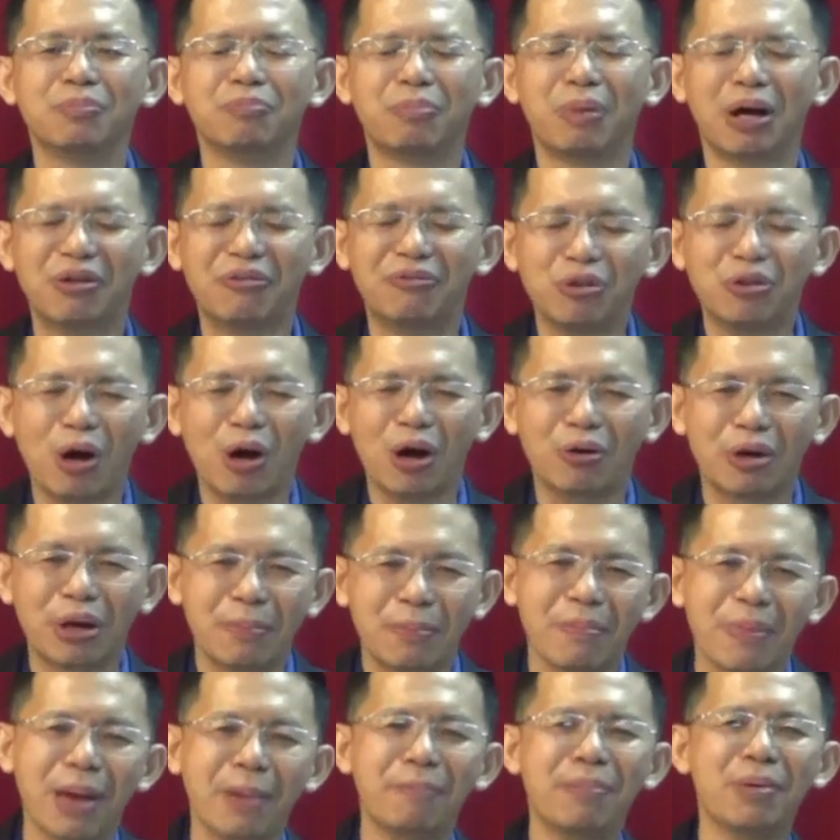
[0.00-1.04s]
But if you are
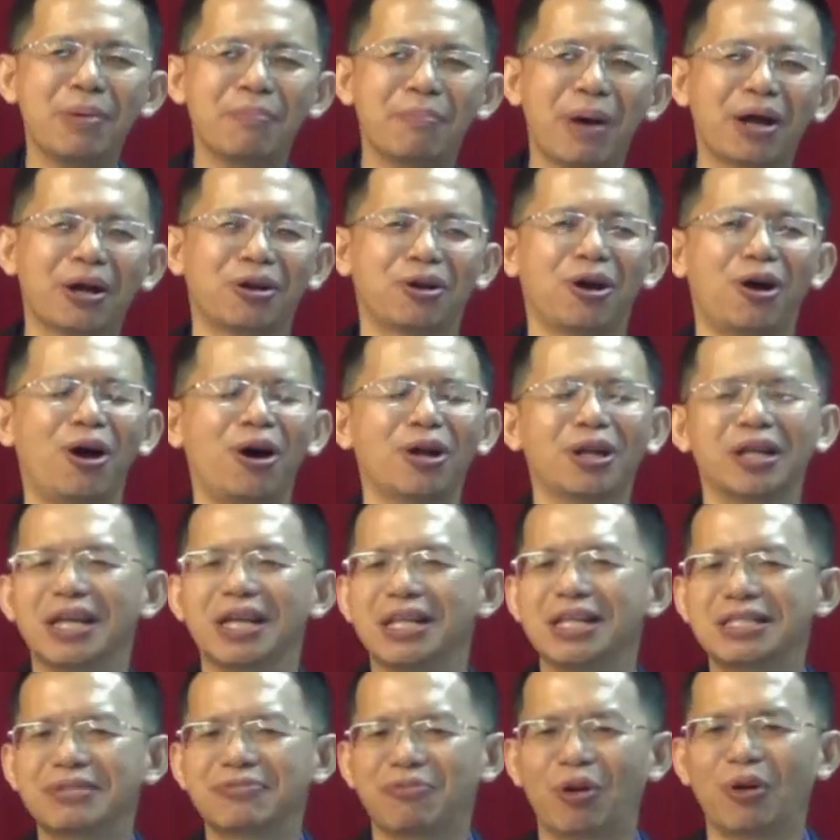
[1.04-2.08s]
remembered by God,
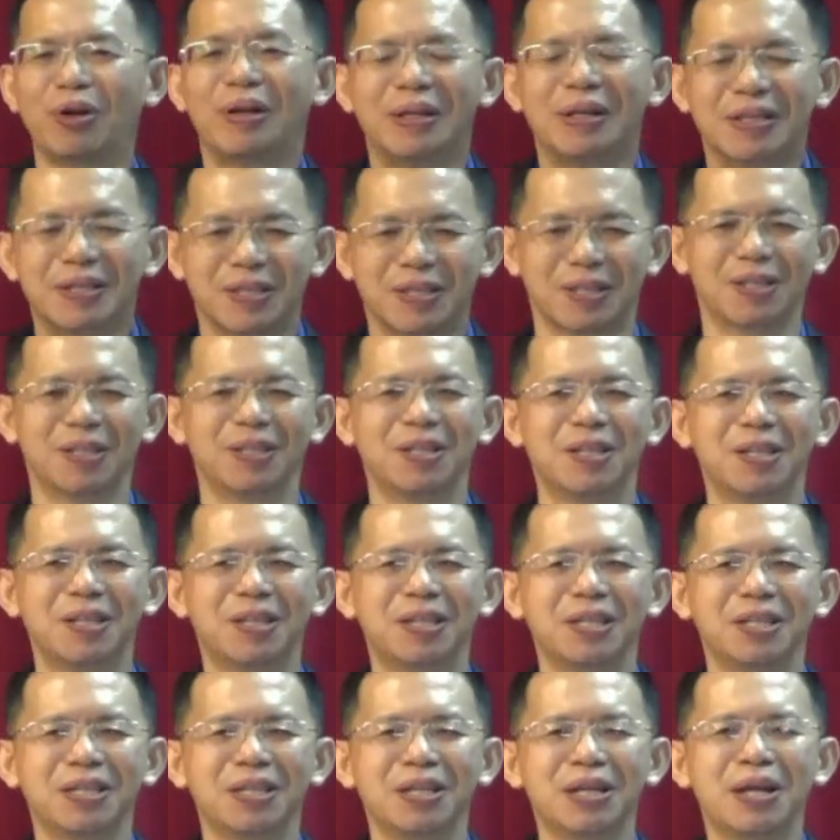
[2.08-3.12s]
it is for
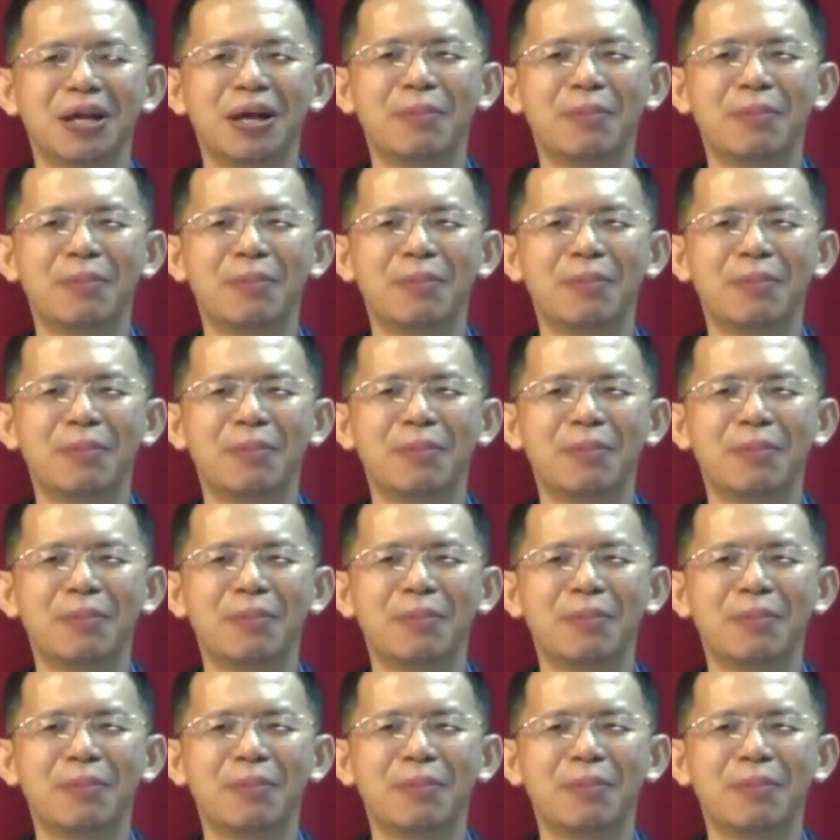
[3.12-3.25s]
eternity.